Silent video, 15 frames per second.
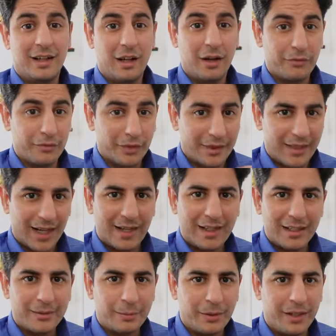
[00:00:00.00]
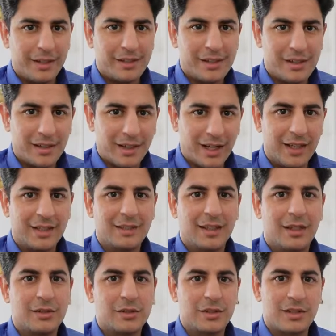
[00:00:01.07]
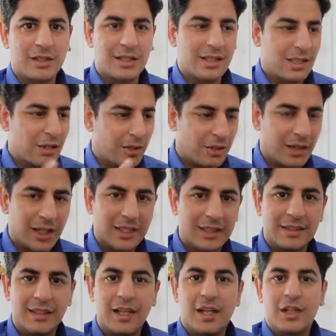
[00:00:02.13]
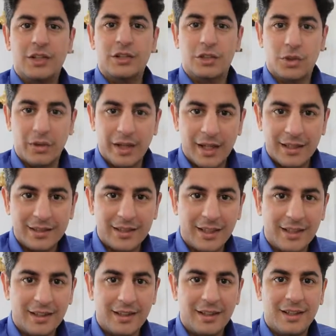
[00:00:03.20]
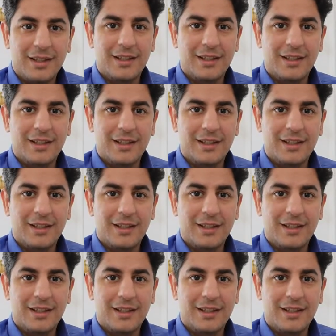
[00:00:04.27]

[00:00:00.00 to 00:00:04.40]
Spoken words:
if that is placed in a nice house, nice zodiac sign,